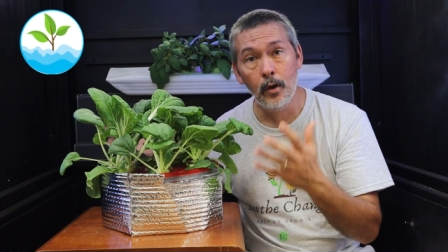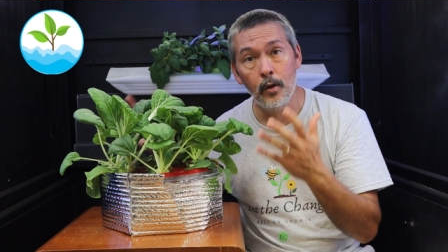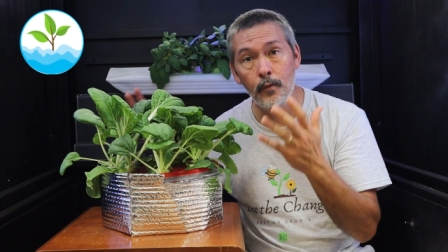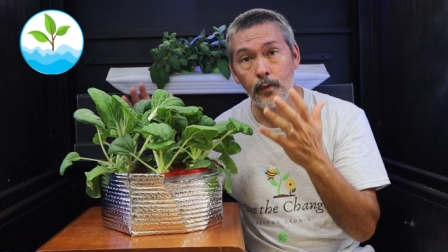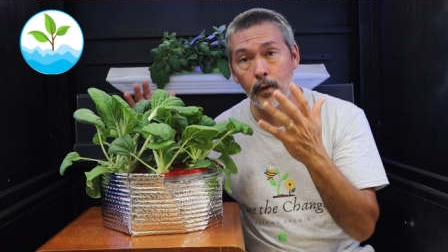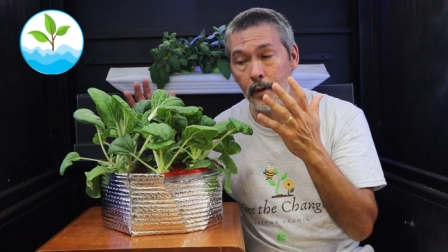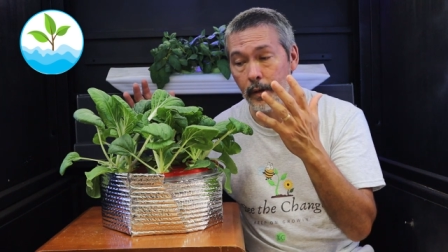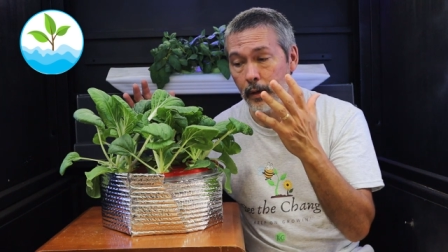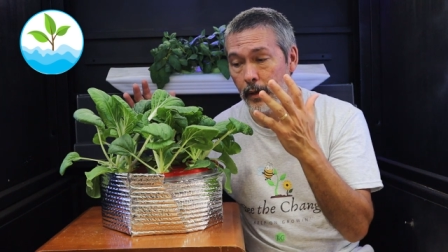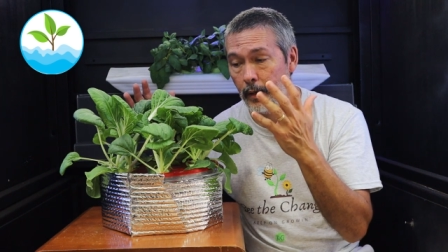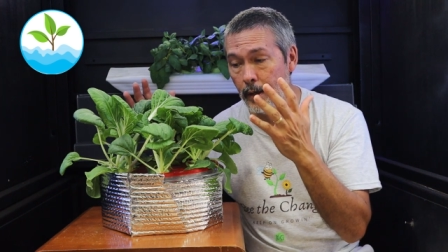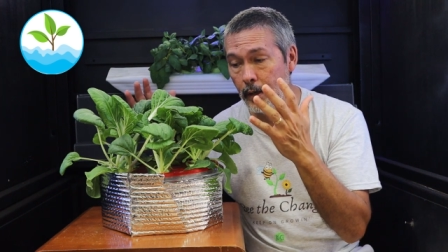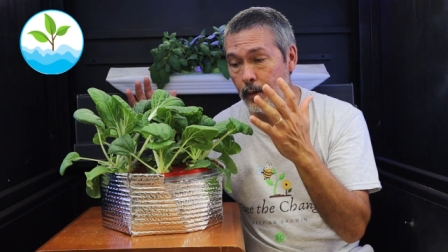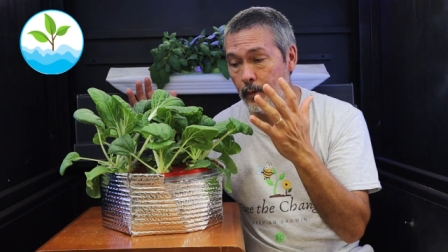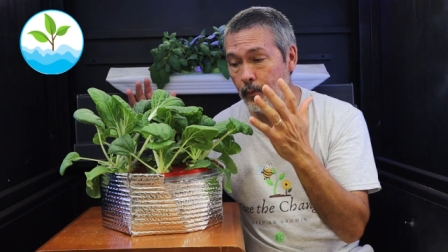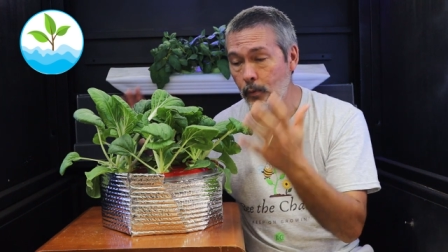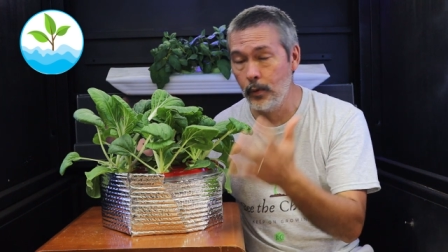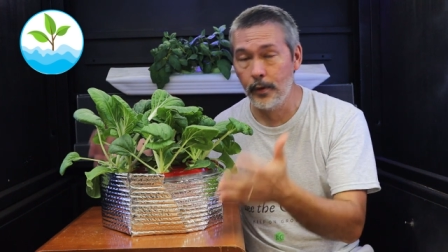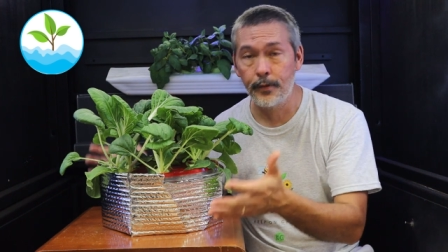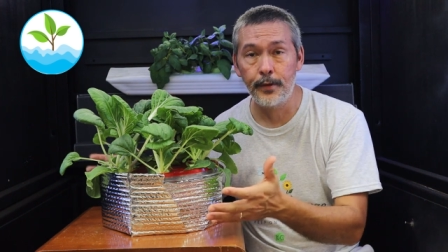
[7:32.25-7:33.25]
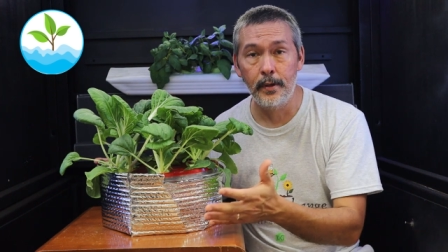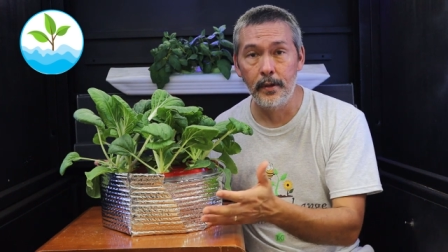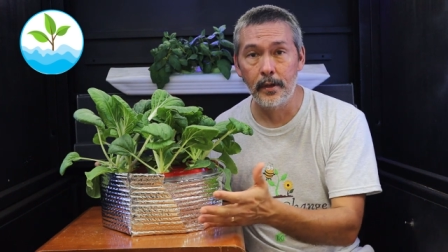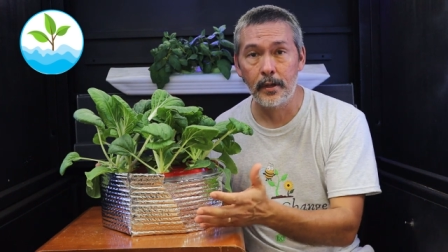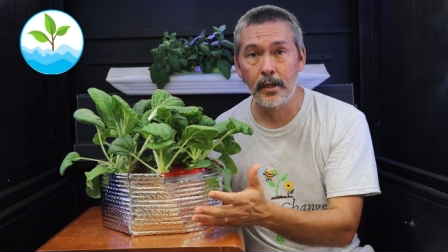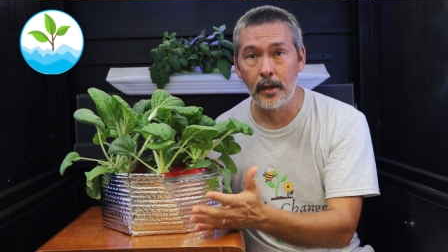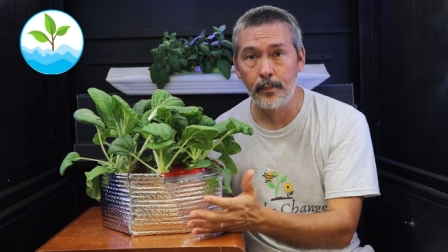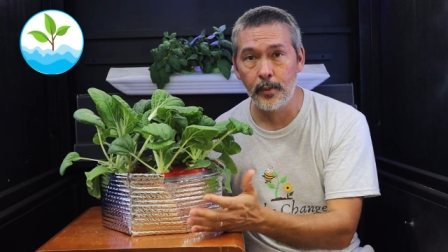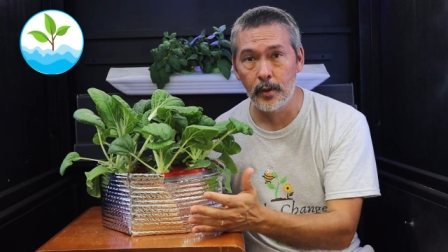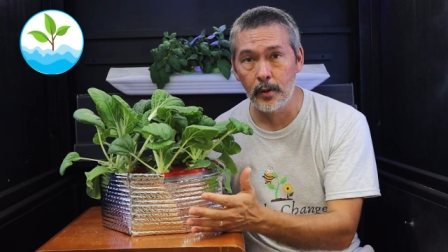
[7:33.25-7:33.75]
over and within
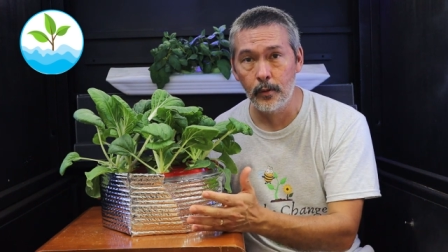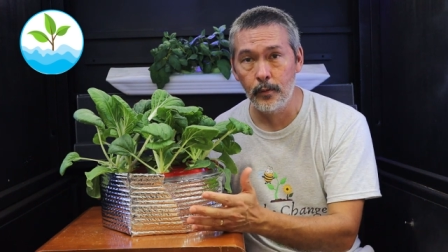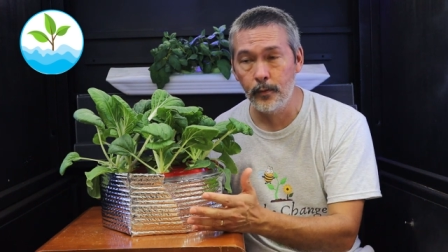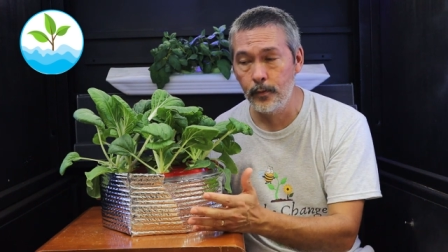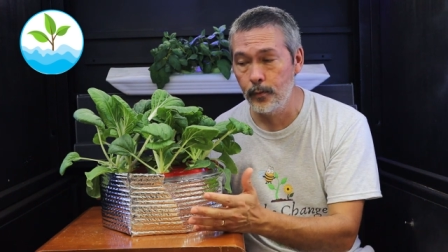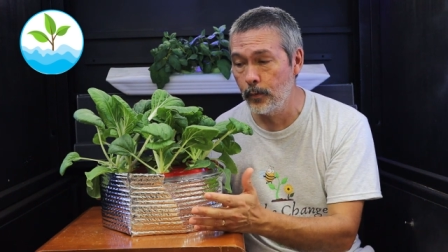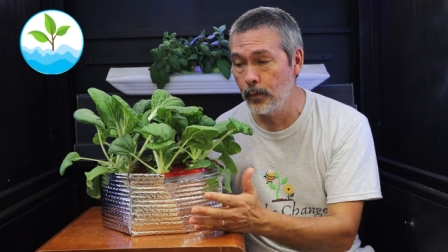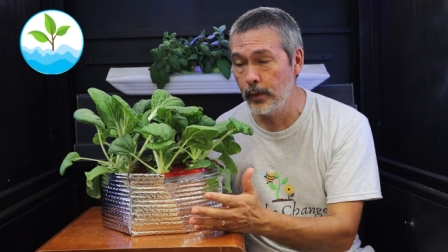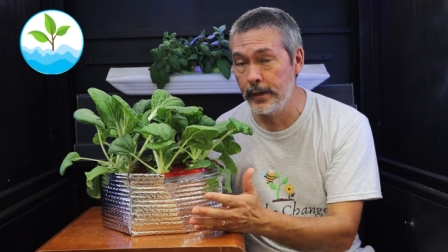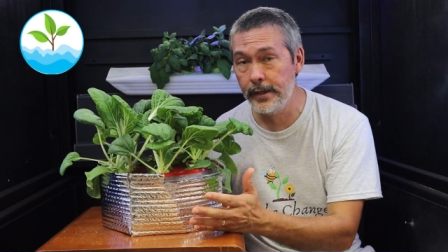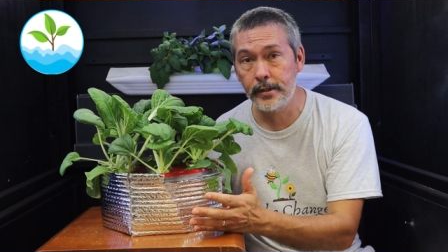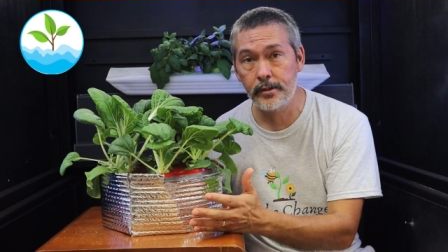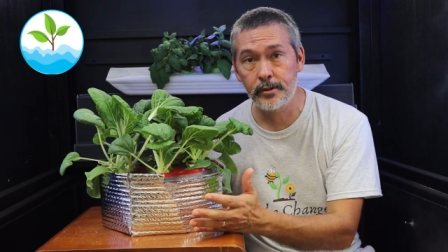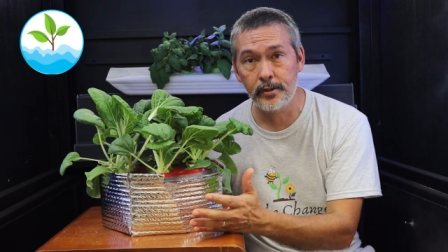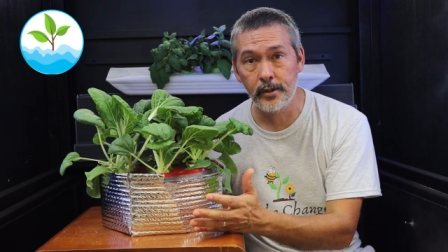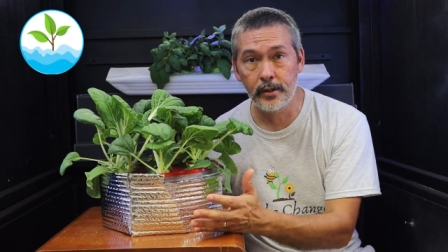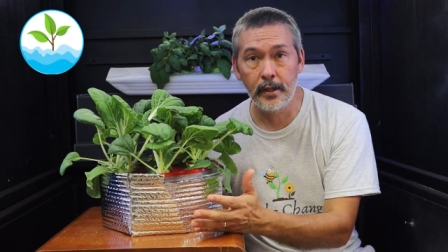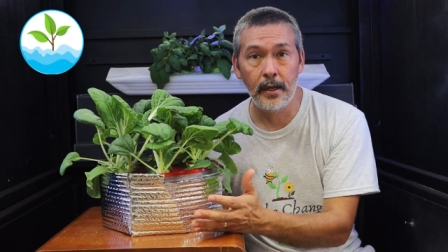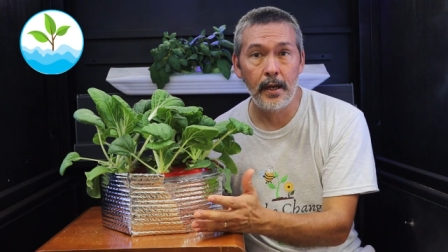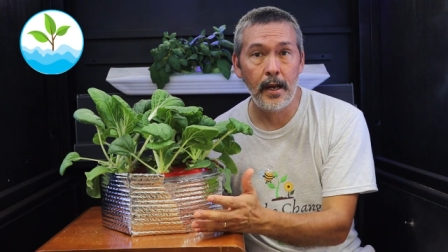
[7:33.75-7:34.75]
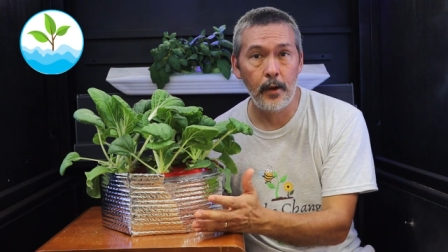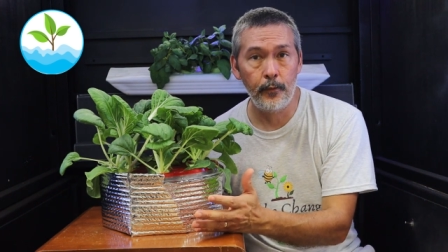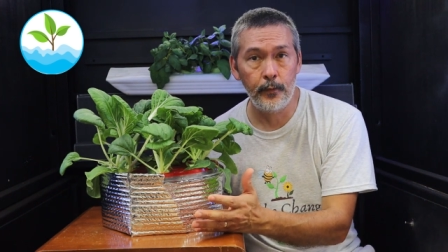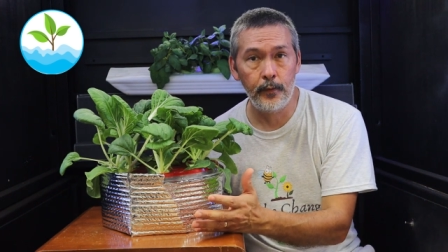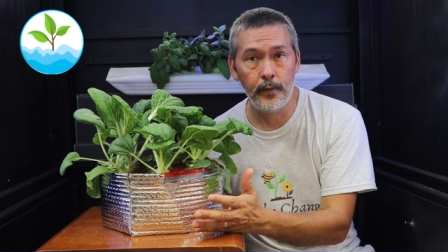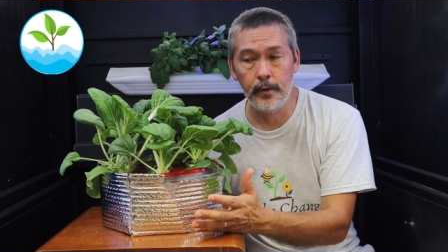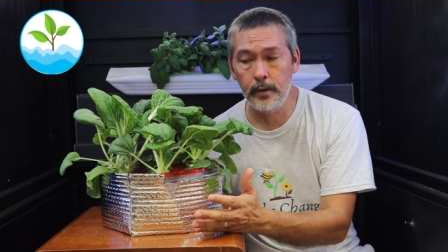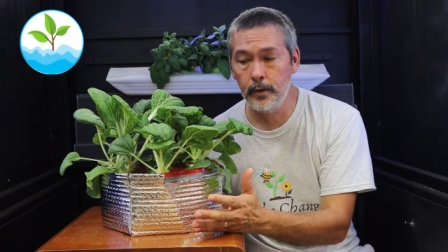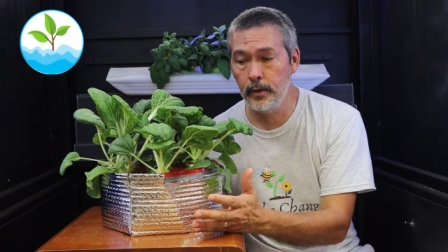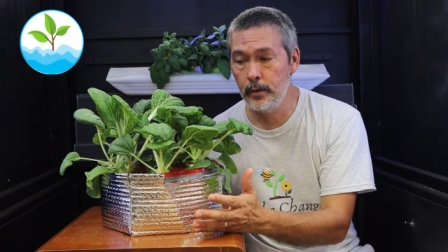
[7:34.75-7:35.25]
a couple of weeks you're going to have
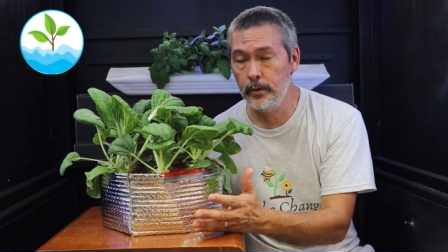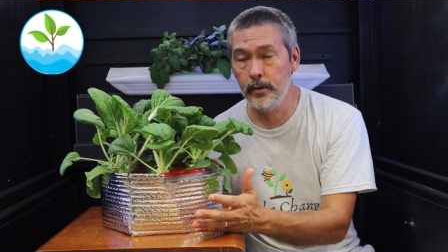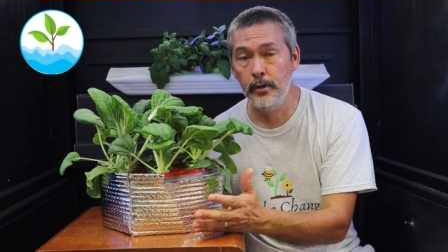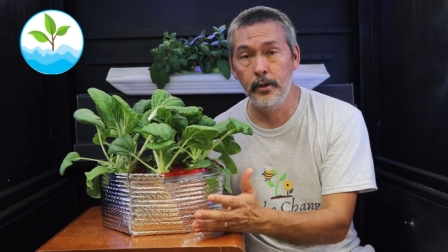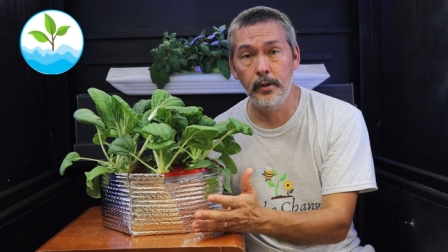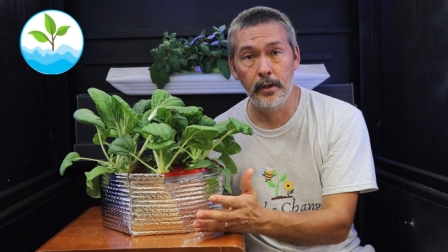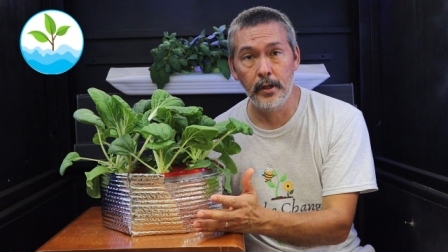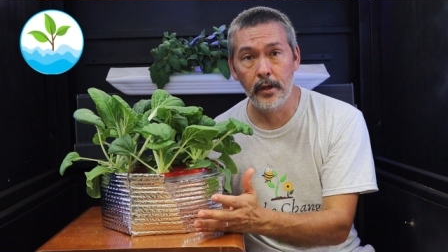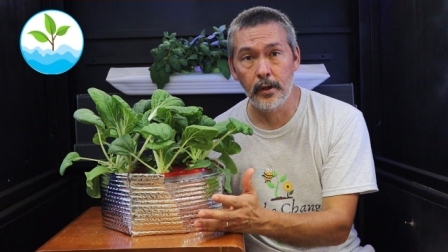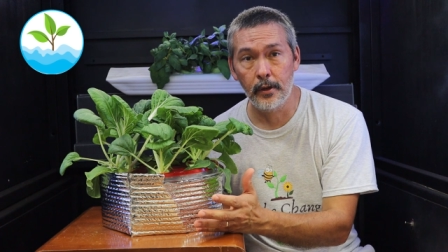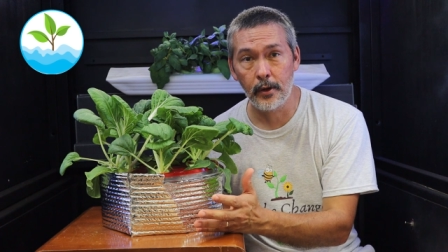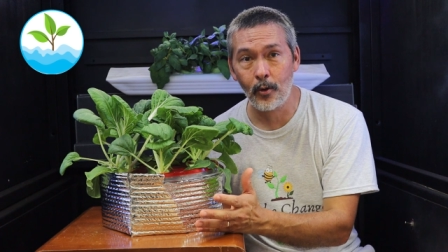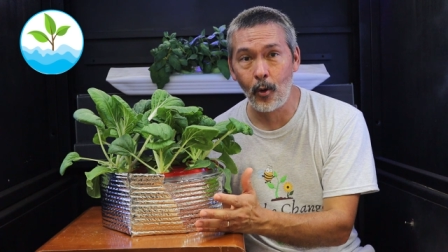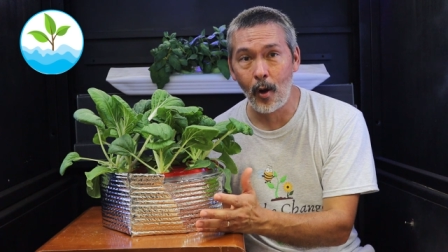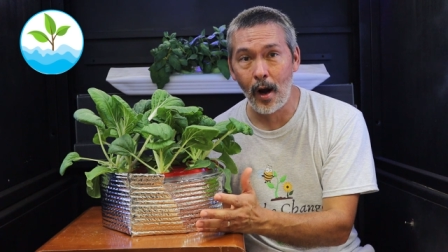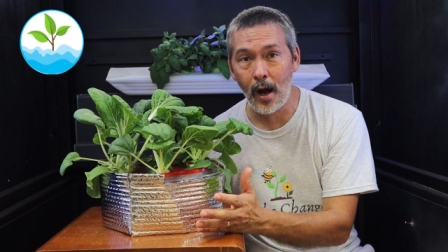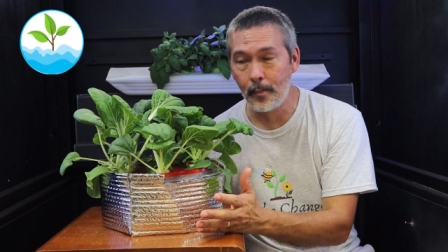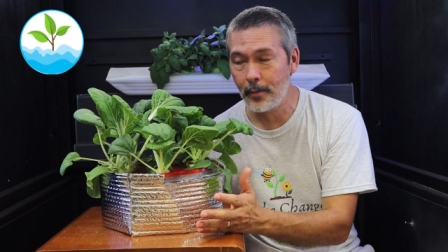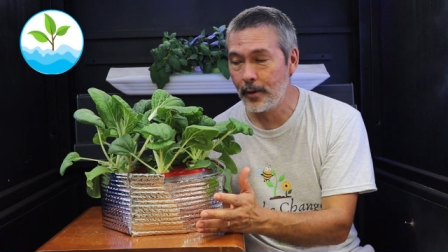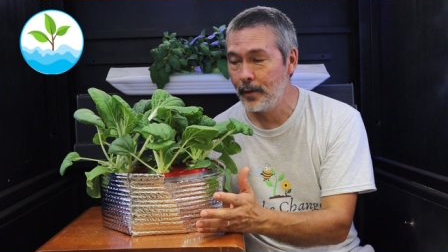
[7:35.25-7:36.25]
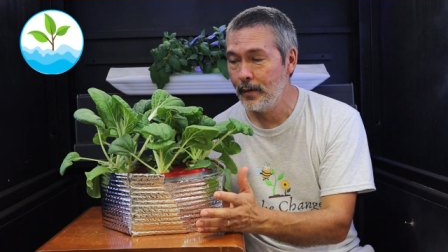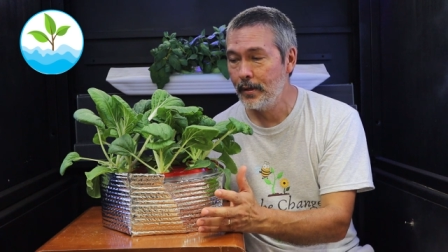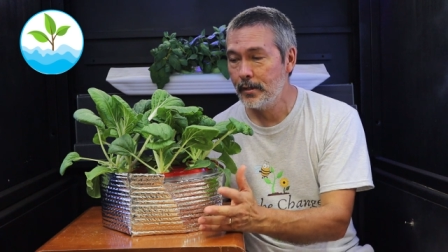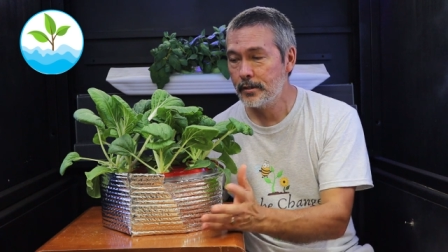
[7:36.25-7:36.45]
you, another crop.